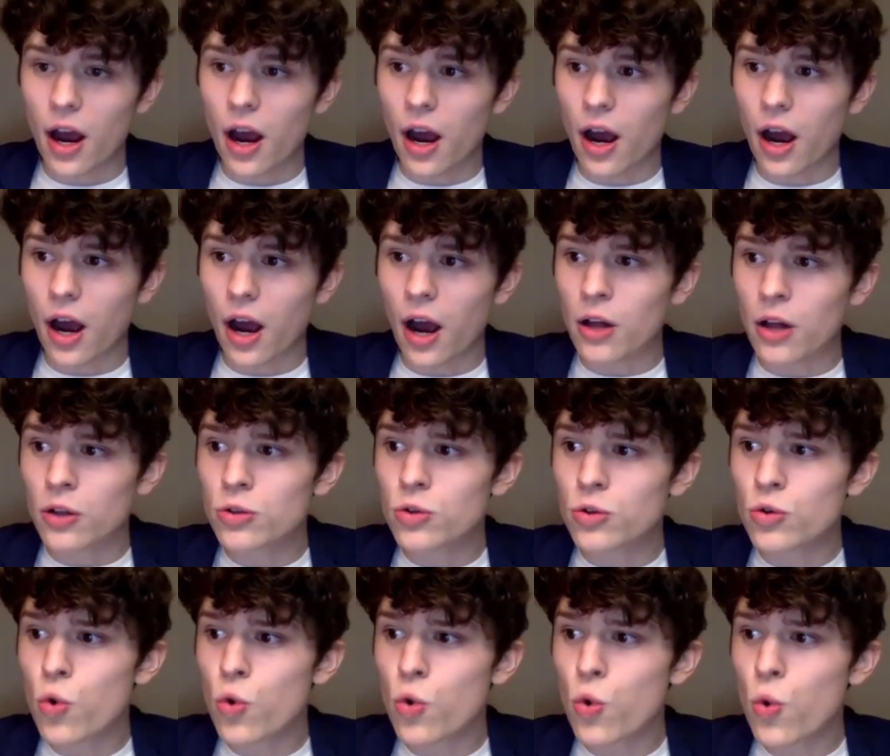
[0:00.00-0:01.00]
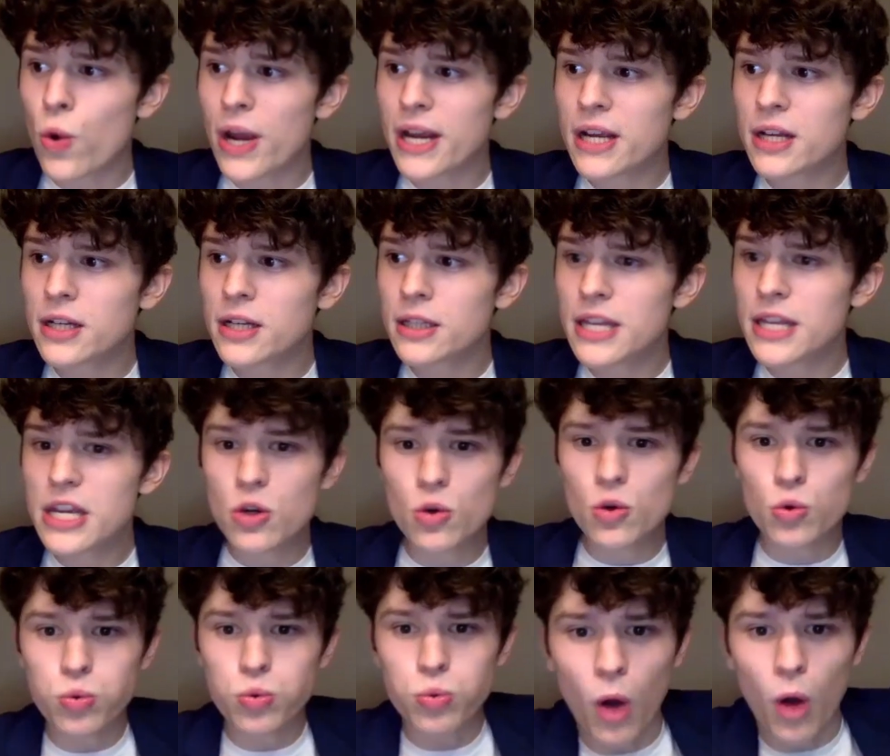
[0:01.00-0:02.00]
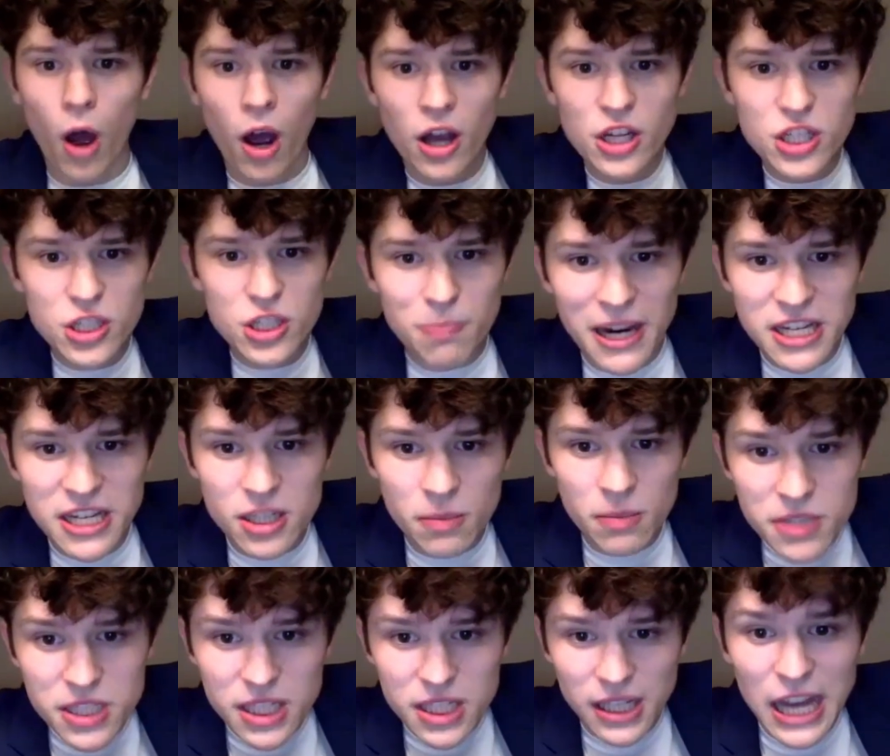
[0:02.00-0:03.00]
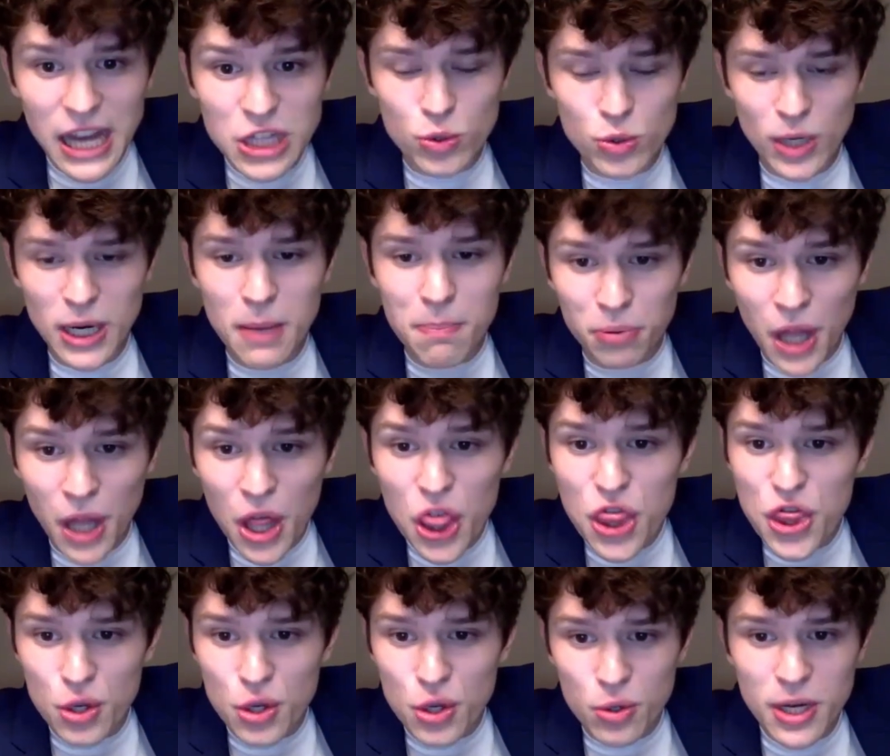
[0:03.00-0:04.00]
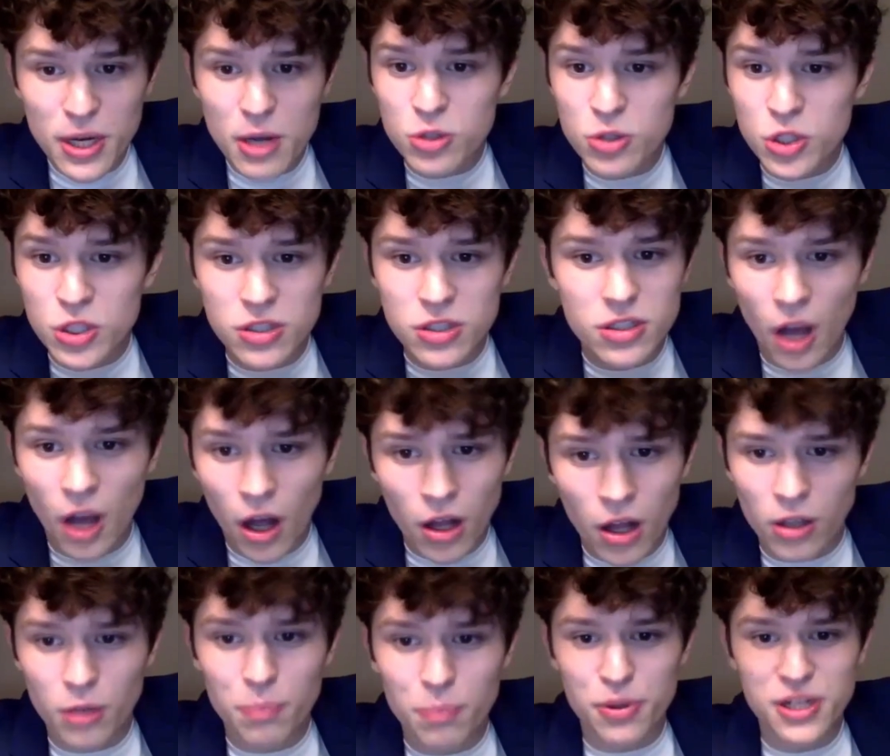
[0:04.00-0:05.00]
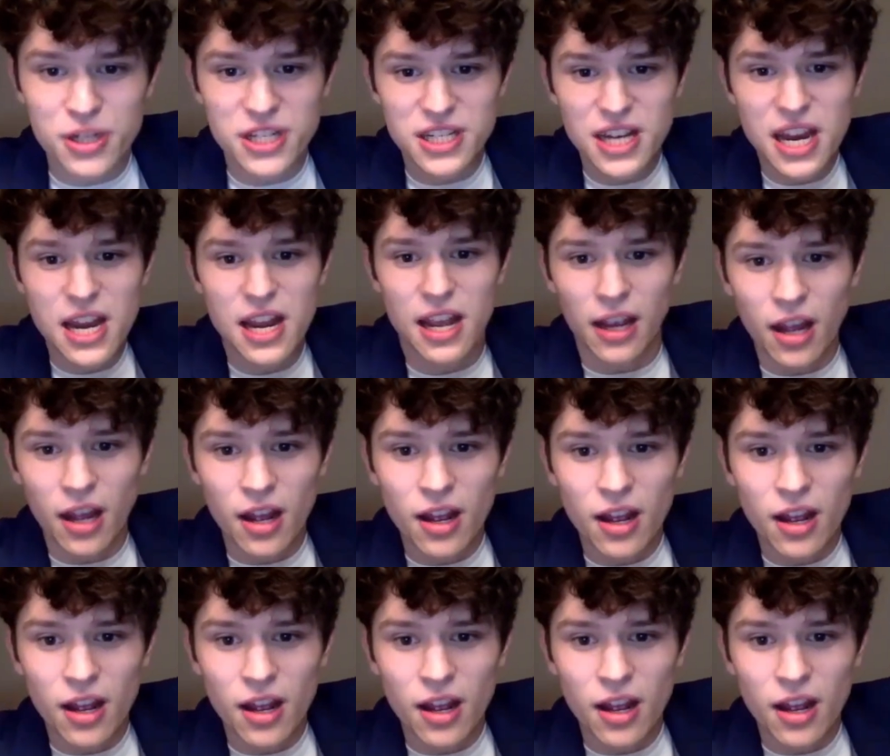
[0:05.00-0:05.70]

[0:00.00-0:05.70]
I'll quickly cross by some sly trick blunt Thurio's dull proceeding.